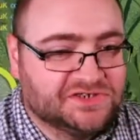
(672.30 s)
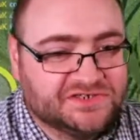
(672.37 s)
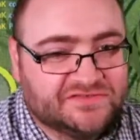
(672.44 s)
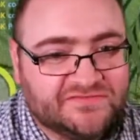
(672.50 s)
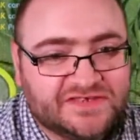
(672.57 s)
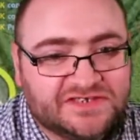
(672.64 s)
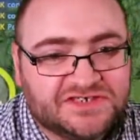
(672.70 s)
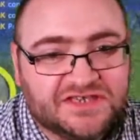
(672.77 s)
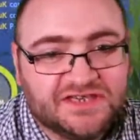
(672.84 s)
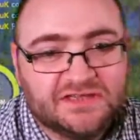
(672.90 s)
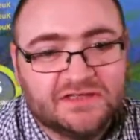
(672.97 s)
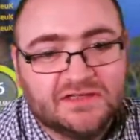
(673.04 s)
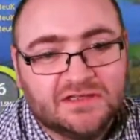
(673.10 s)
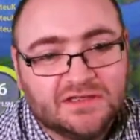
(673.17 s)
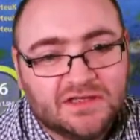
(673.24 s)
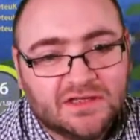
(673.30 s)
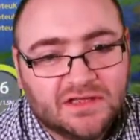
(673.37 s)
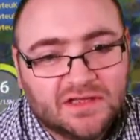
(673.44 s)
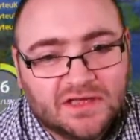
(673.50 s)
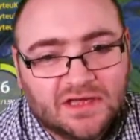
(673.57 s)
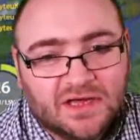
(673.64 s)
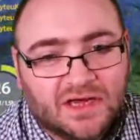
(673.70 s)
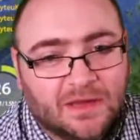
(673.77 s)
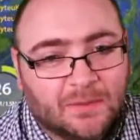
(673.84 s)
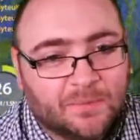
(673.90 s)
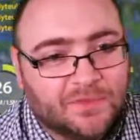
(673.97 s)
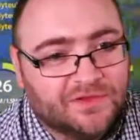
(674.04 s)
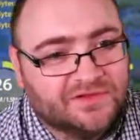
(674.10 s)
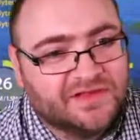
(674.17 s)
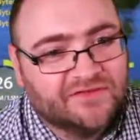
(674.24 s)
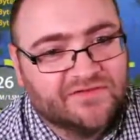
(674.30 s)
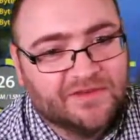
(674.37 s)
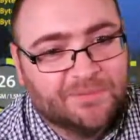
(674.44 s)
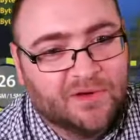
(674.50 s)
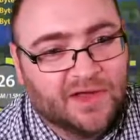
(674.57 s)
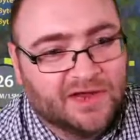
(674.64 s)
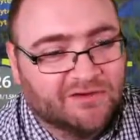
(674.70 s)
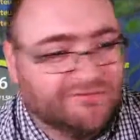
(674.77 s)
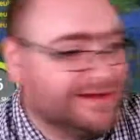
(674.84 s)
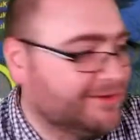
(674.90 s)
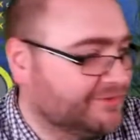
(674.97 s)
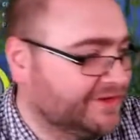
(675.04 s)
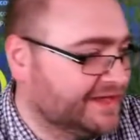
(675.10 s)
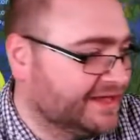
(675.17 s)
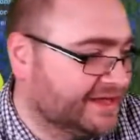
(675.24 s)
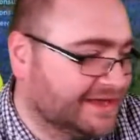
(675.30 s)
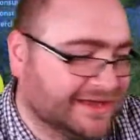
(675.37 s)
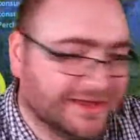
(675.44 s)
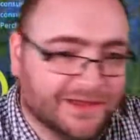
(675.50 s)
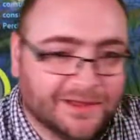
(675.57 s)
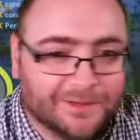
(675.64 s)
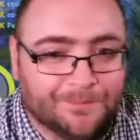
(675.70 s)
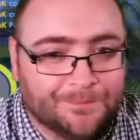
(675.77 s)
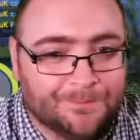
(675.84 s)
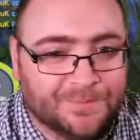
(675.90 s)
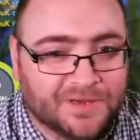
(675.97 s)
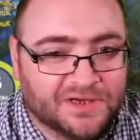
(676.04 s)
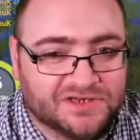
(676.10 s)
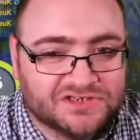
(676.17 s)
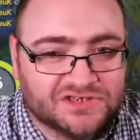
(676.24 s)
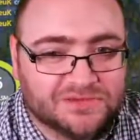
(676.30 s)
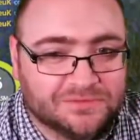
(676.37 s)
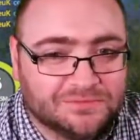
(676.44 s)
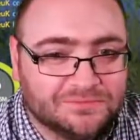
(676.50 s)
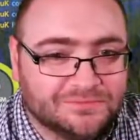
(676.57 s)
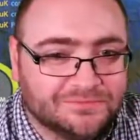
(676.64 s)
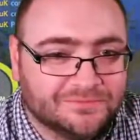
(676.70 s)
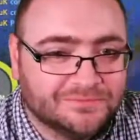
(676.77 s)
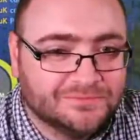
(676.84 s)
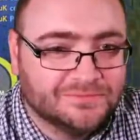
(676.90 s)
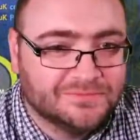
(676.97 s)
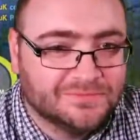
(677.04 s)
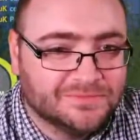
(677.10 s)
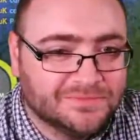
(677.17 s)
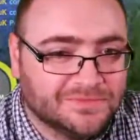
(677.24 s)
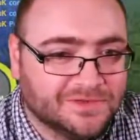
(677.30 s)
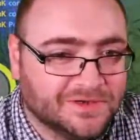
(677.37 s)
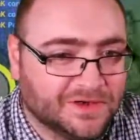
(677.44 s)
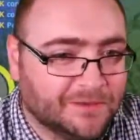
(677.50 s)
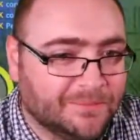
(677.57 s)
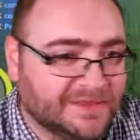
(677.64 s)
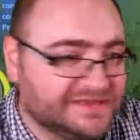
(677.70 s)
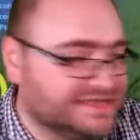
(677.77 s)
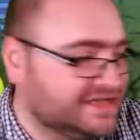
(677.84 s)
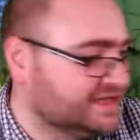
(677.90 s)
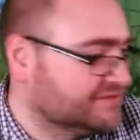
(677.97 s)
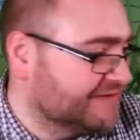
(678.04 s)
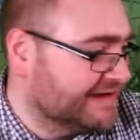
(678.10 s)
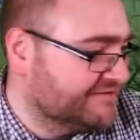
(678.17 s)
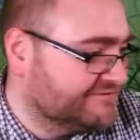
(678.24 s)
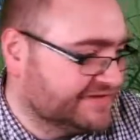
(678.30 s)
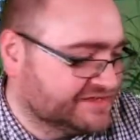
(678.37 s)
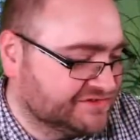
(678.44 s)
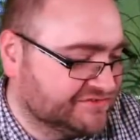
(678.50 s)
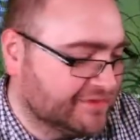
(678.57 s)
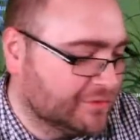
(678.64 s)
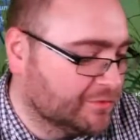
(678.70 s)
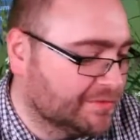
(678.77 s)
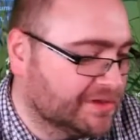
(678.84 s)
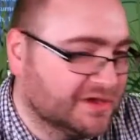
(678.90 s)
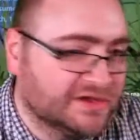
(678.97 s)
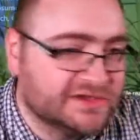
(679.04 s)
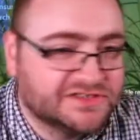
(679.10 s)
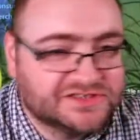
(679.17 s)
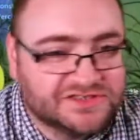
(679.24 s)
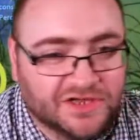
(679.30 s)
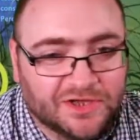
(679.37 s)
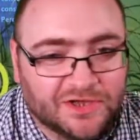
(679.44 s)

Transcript: fish here. There are definitely pike around here. Perch are, you know, basically the rat fish of Old Burg. So,